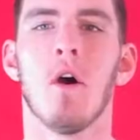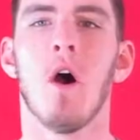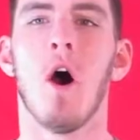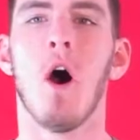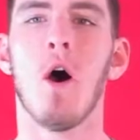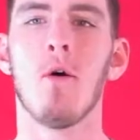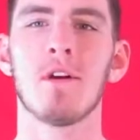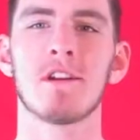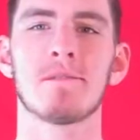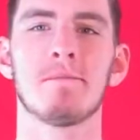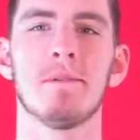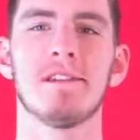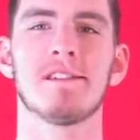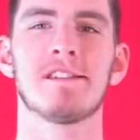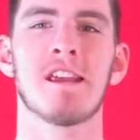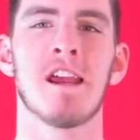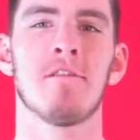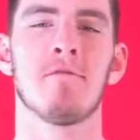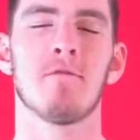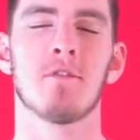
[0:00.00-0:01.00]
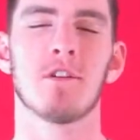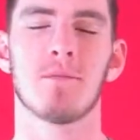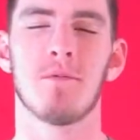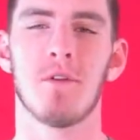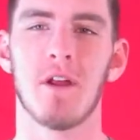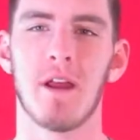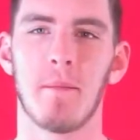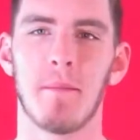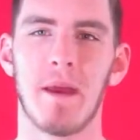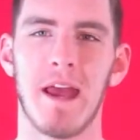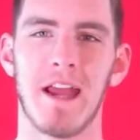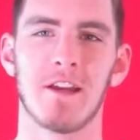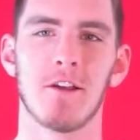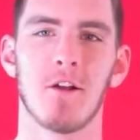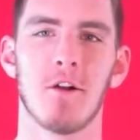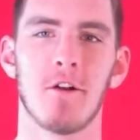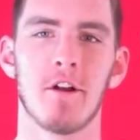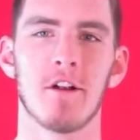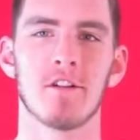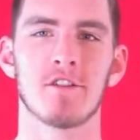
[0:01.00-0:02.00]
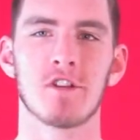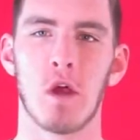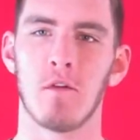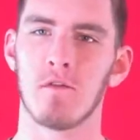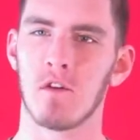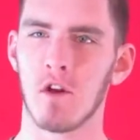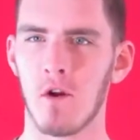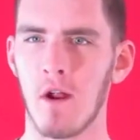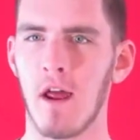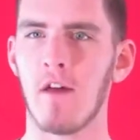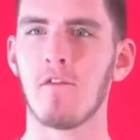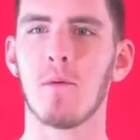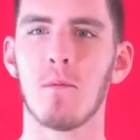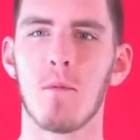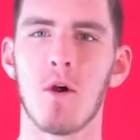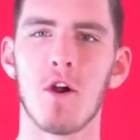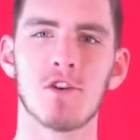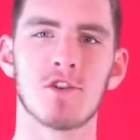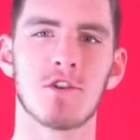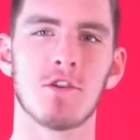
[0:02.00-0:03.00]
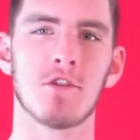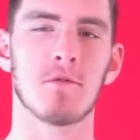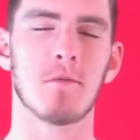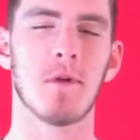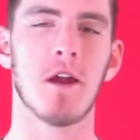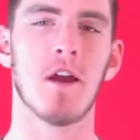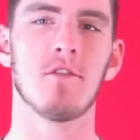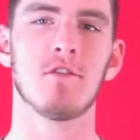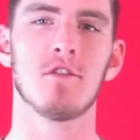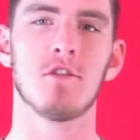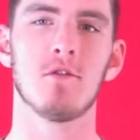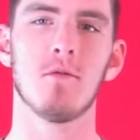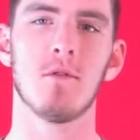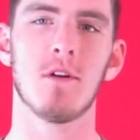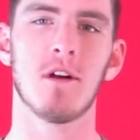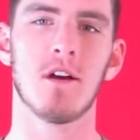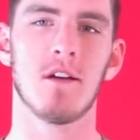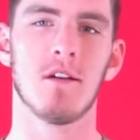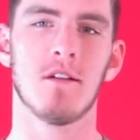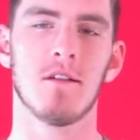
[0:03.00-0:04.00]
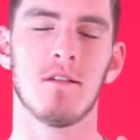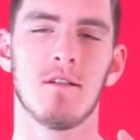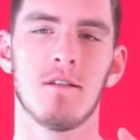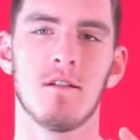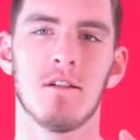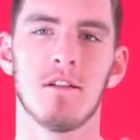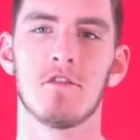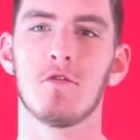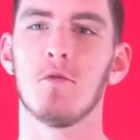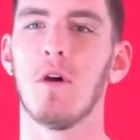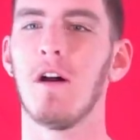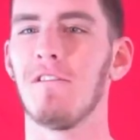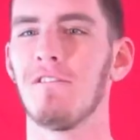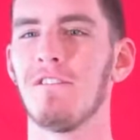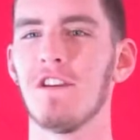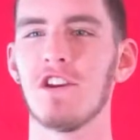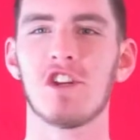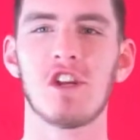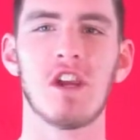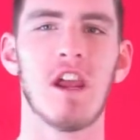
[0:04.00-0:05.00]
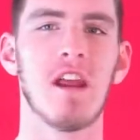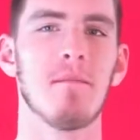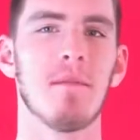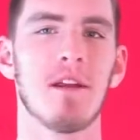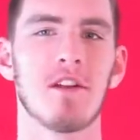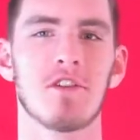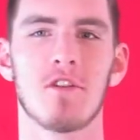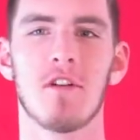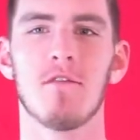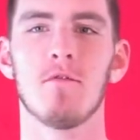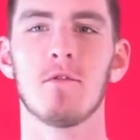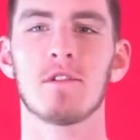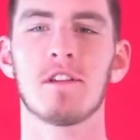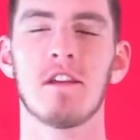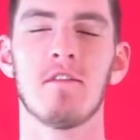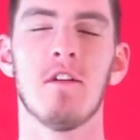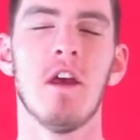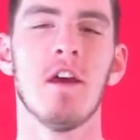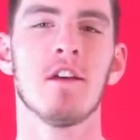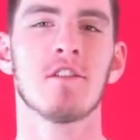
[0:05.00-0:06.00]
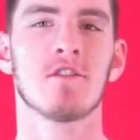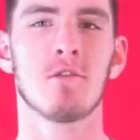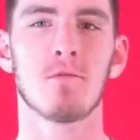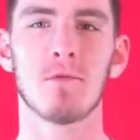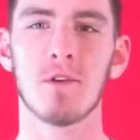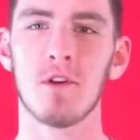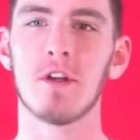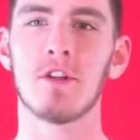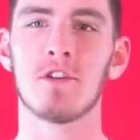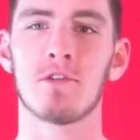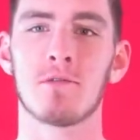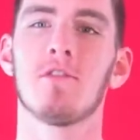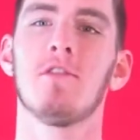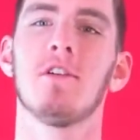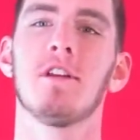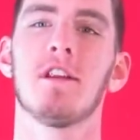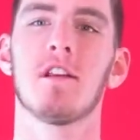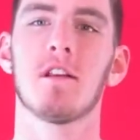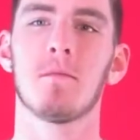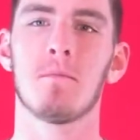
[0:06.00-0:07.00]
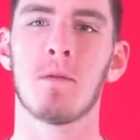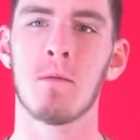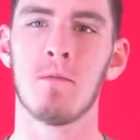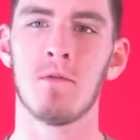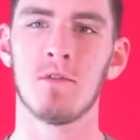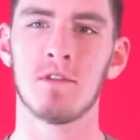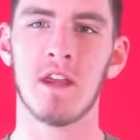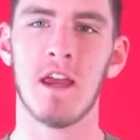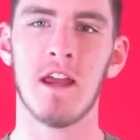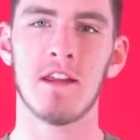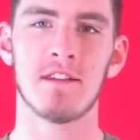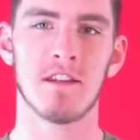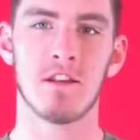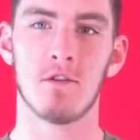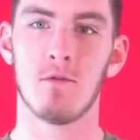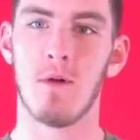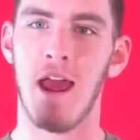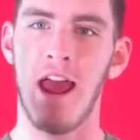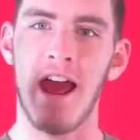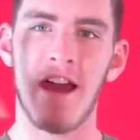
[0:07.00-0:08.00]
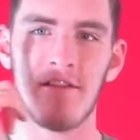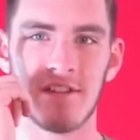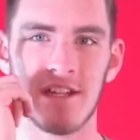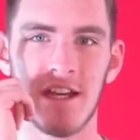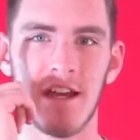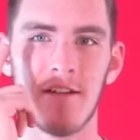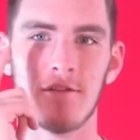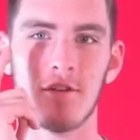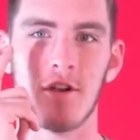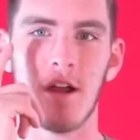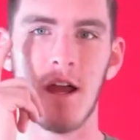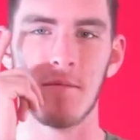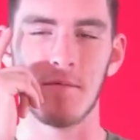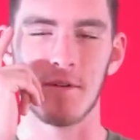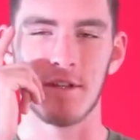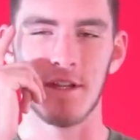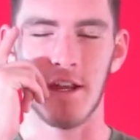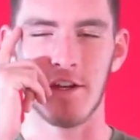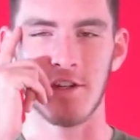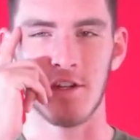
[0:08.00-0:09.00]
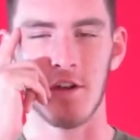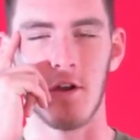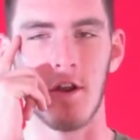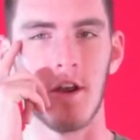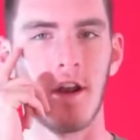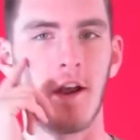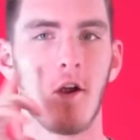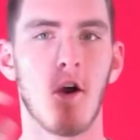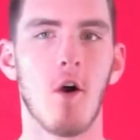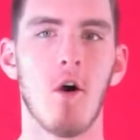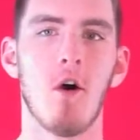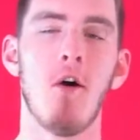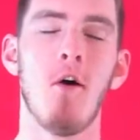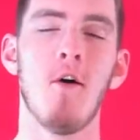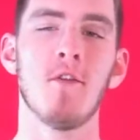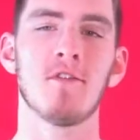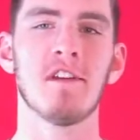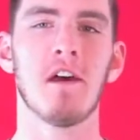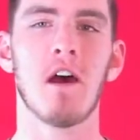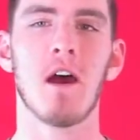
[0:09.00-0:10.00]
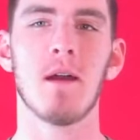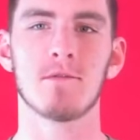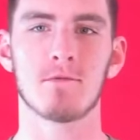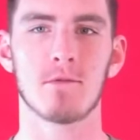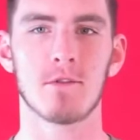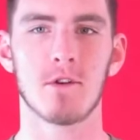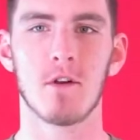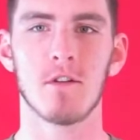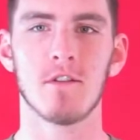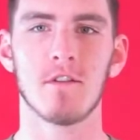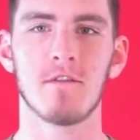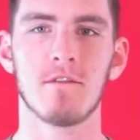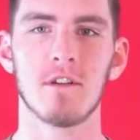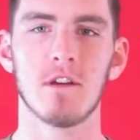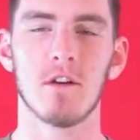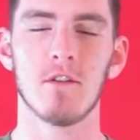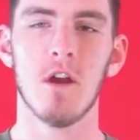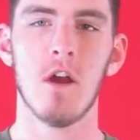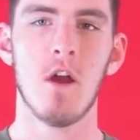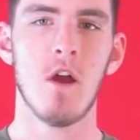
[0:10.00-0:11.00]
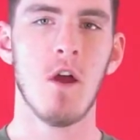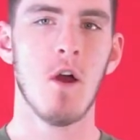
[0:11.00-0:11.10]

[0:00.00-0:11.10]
Always be safe when you're playing backyard airsoft. You don't have the marshals around to officiate and make sure everyone's safe. So really drill it into people's heads that you have to have your eye protection on at all times when you're on the field.